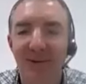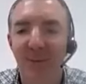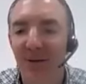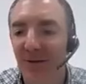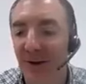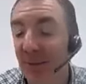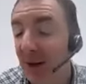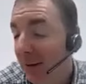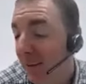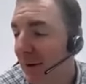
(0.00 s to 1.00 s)
But we've
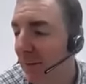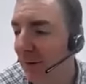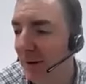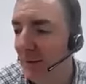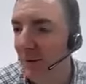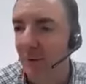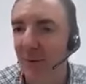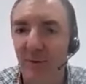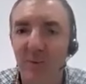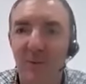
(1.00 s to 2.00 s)
been
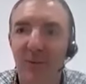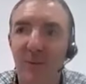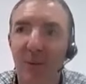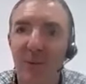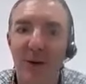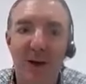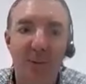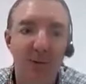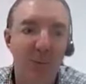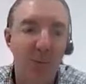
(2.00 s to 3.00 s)
working
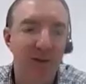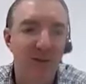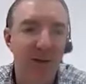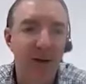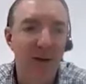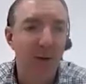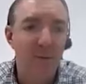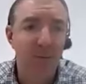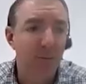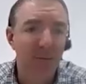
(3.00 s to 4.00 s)
with the property
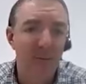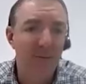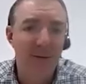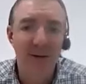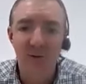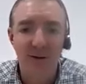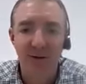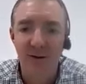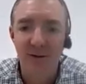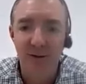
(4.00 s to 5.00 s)
CEO for
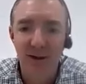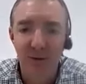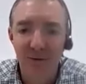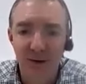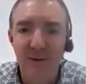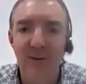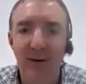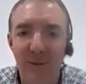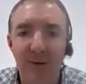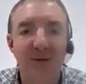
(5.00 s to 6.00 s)
5-6 years now. So
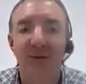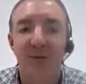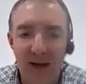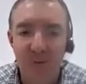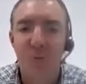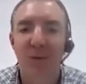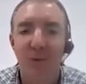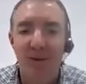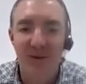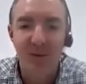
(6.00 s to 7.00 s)
we understand what
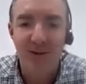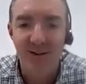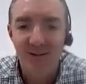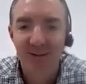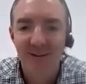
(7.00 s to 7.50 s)
we do here.